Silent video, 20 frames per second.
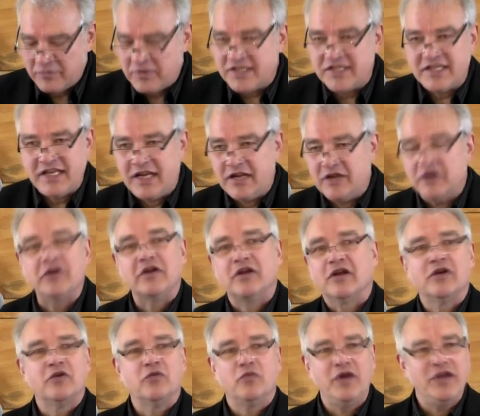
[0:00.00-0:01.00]
But
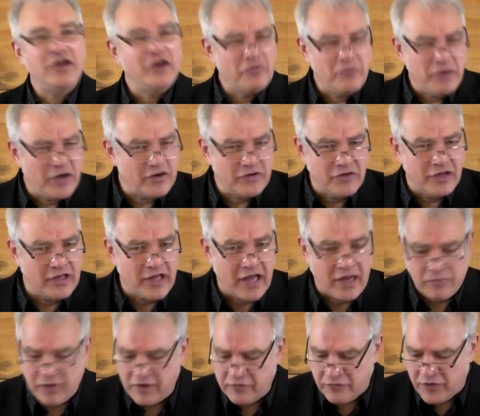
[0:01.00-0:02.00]
see, we know better than
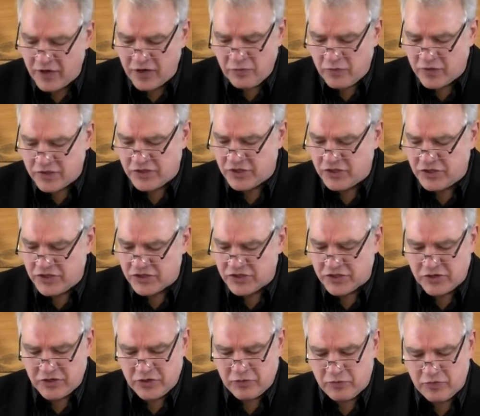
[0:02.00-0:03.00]
that. My friend wasn't
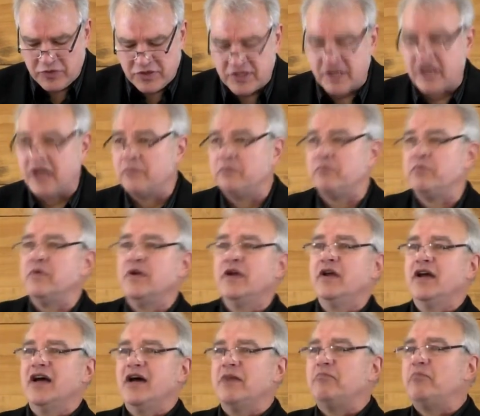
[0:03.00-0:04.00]
just going to present a,
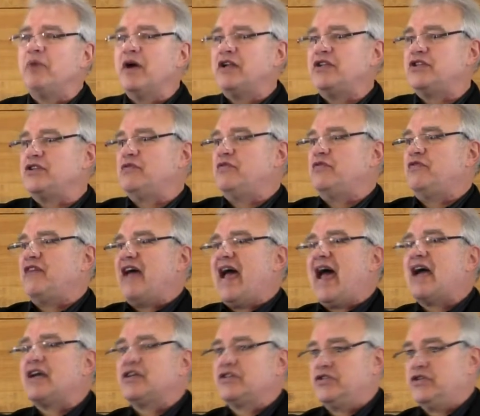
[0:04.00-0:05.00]
a bunch of
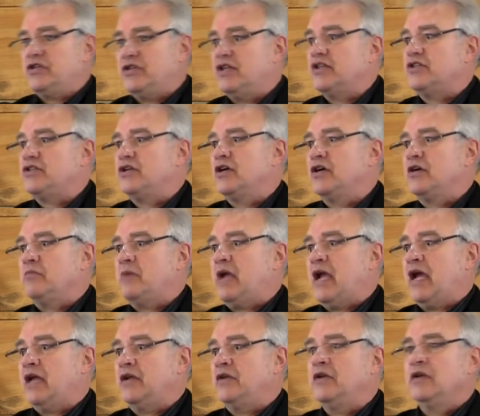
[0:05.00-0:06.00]
facts to this young
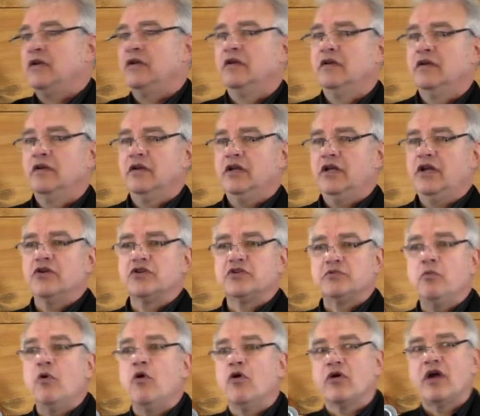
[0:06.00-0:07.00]
man.
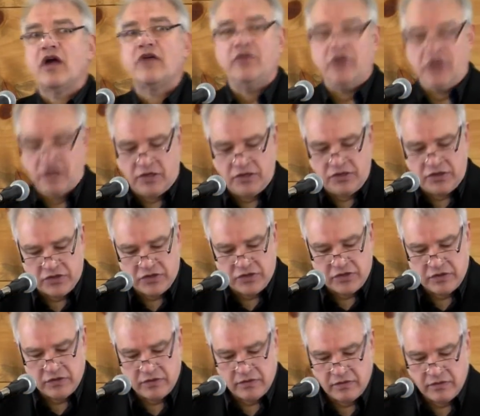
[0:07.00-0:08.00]
Here's more
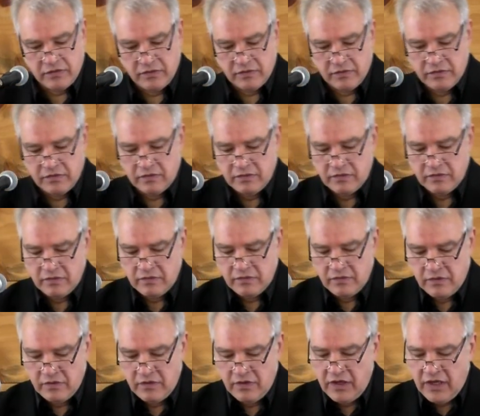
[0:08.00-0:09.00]
evidence.
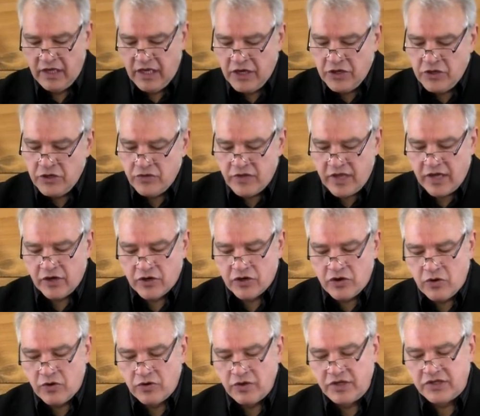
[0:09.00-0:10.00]
He knew that
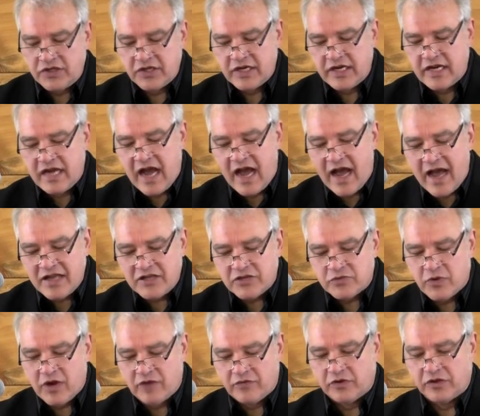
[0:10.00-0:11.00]
according to
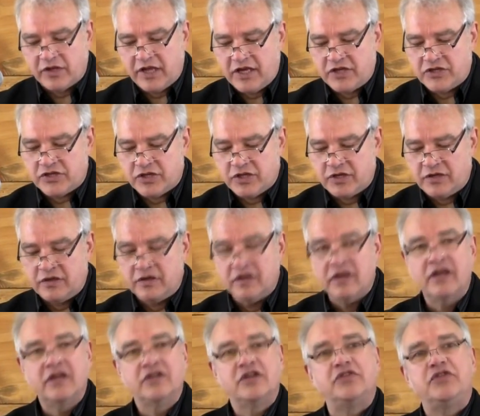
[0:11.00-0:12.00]
God's revelation,
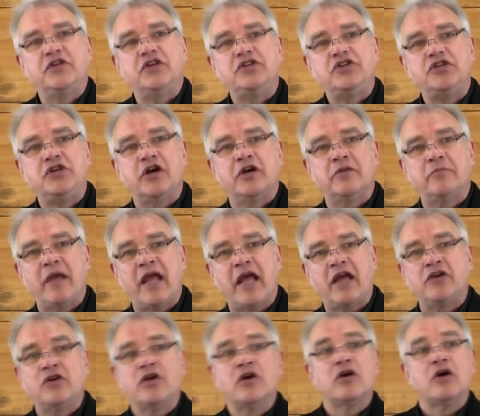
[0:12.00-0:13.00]
that this young
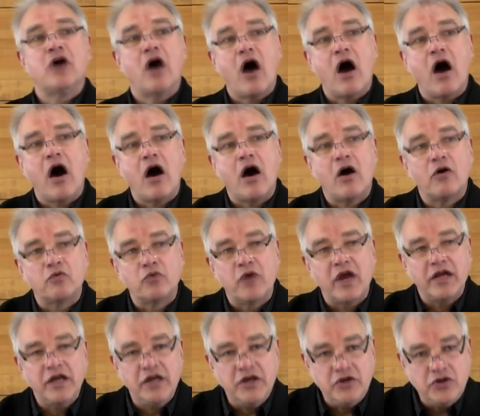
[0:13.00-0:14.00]
man
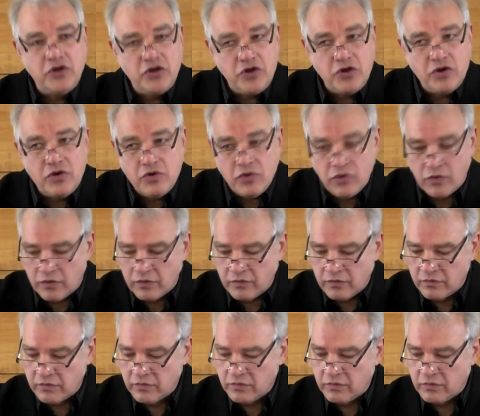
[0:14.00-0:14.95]
already knew